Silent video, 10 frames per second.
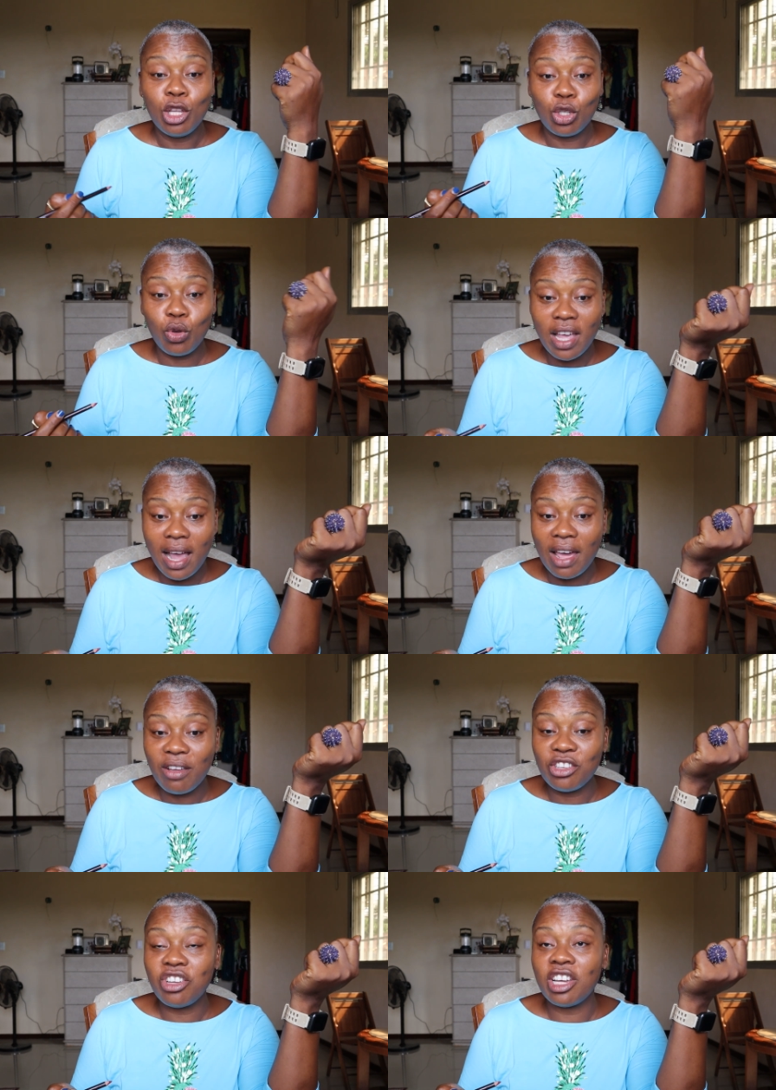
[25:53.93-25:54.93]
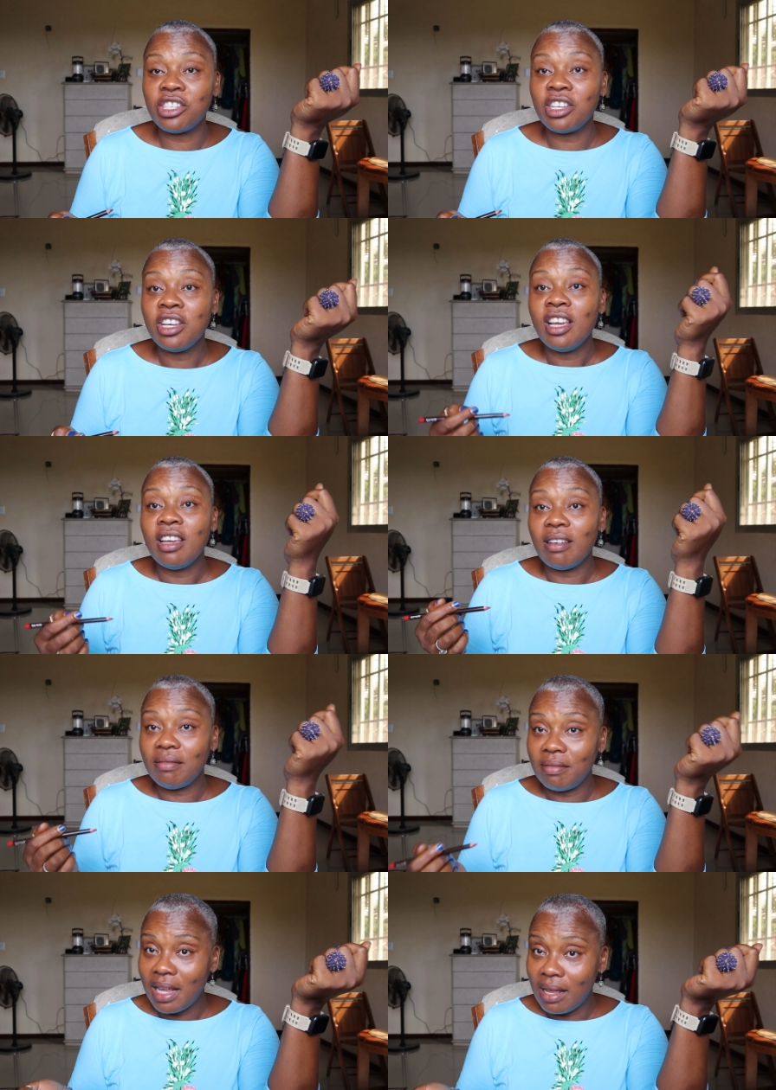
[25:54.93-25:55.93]
So yeah, I got a church,
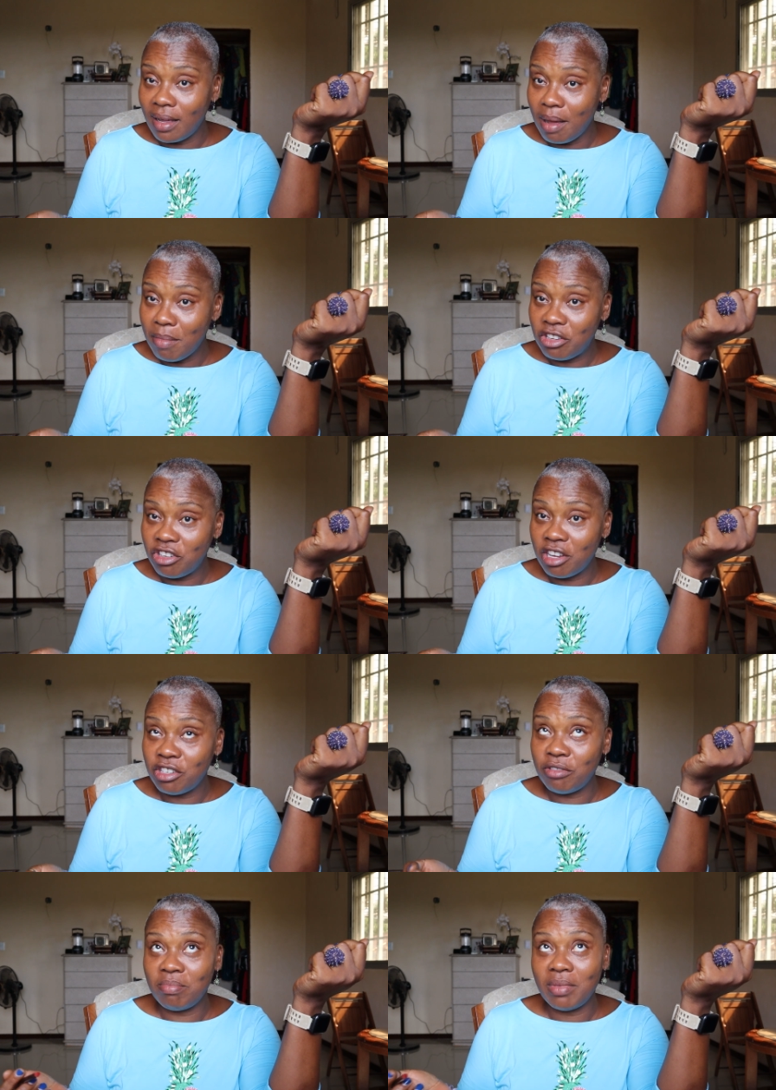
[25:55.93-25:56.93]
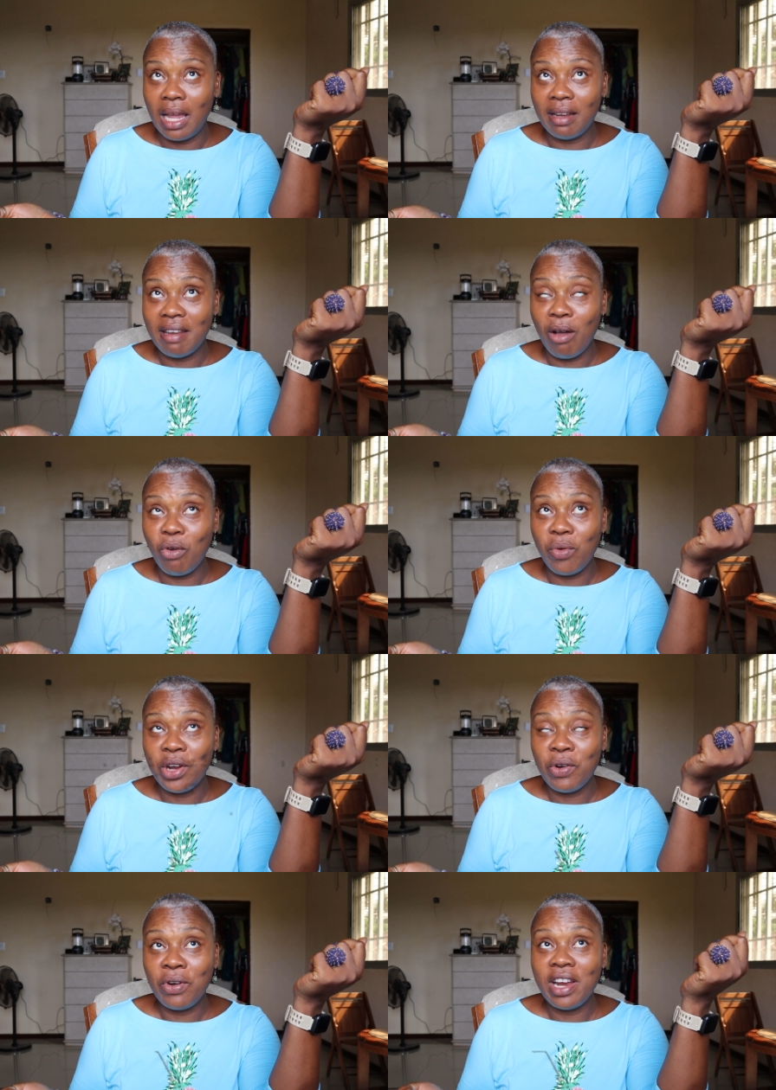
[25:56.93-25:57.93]
I got my church thing now
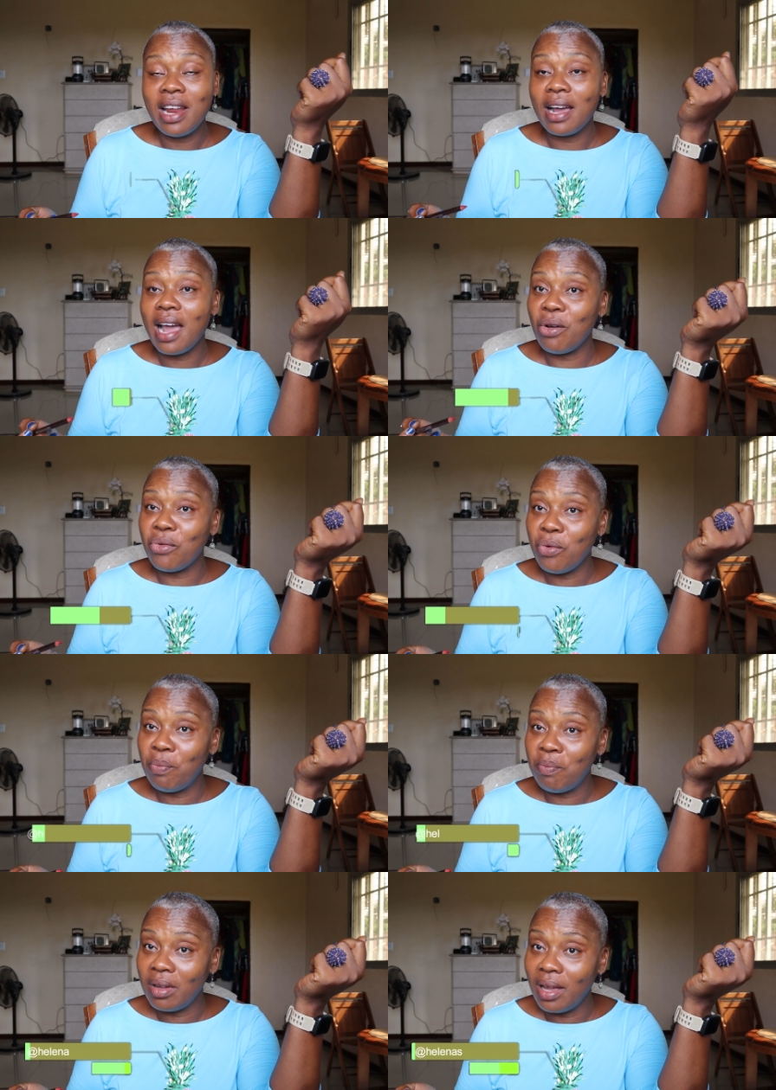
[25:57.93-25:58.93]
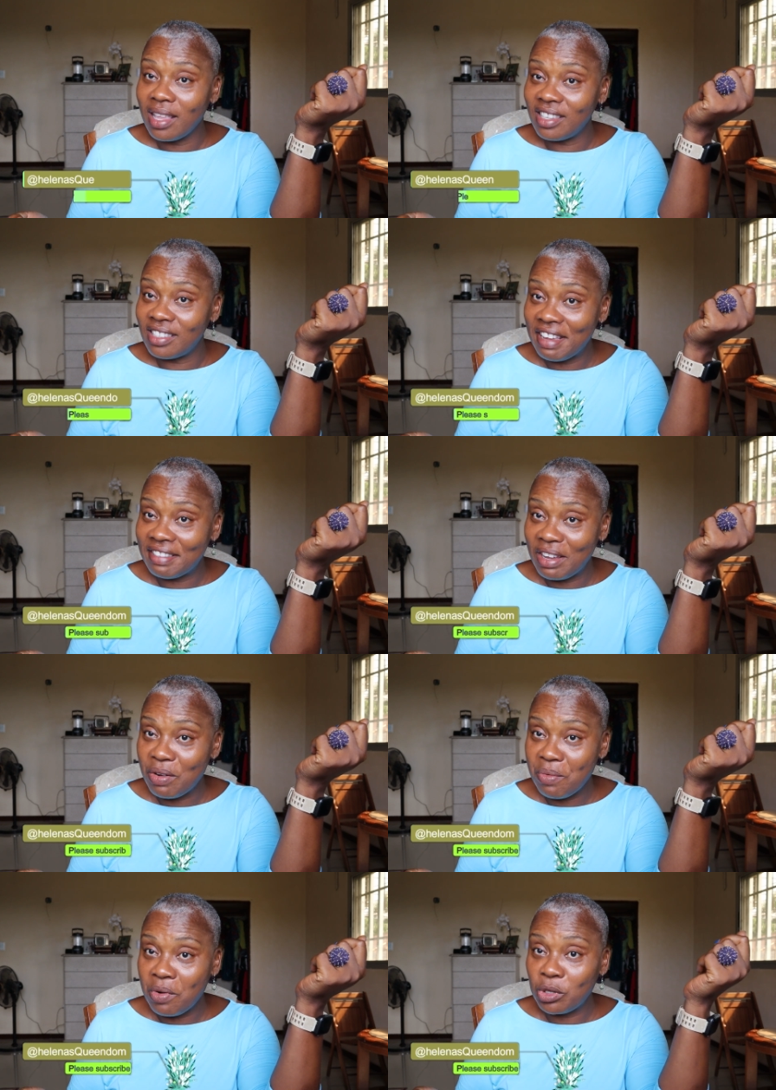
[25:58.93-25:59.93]
going on and I got a group exercise thing going